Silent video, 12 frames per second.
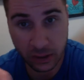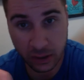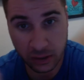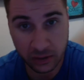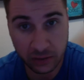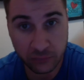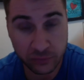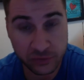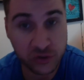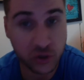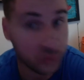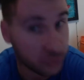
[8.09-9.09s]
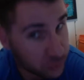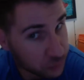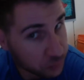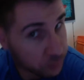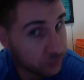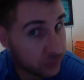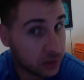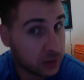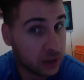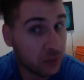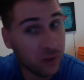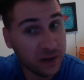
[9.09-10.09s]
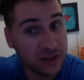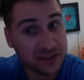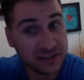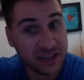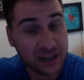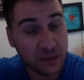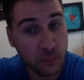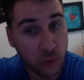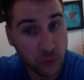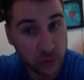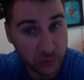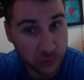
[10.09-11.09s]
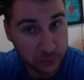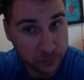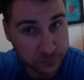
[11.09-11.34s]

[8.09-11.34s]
the different zones. And why is that important?